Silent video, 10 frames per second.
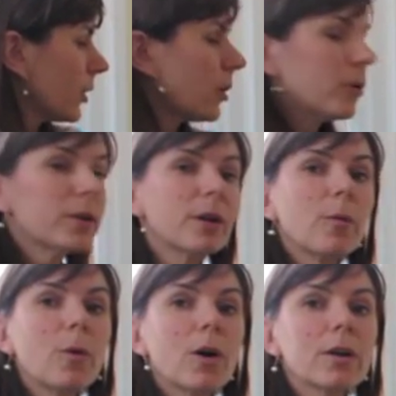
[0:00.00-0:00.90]

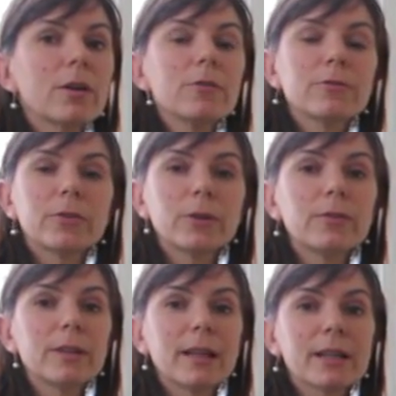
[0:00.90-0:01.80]
Coconut water, full
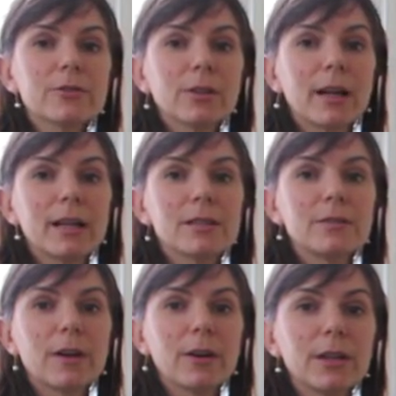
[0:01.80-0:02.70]
of electrolytes,
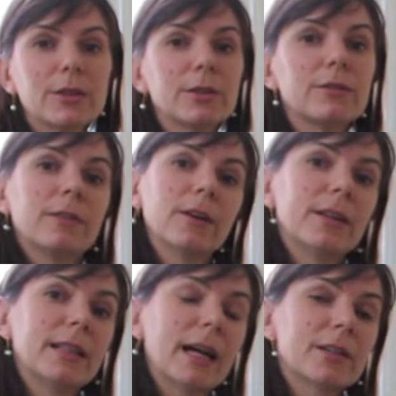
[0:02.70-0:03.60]
very good,
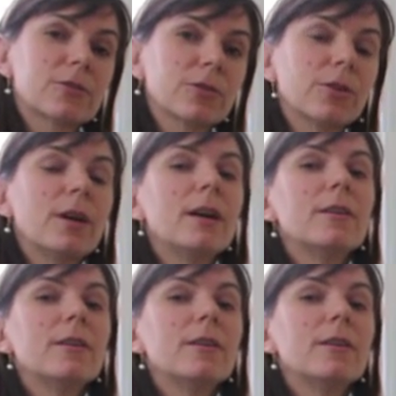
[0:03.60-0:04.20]
very natural,